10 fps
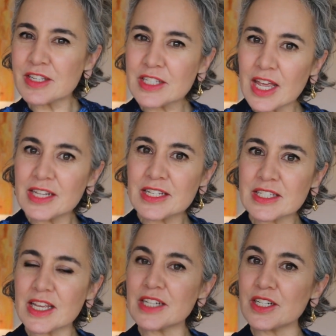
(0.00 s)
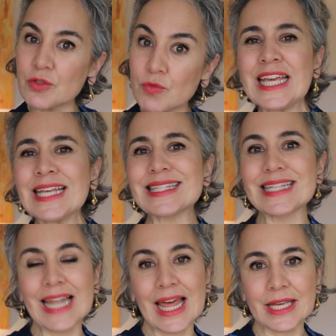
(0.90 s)
The science side is
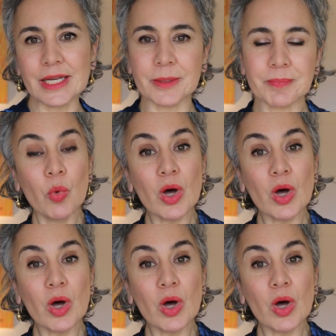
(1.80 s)
things like,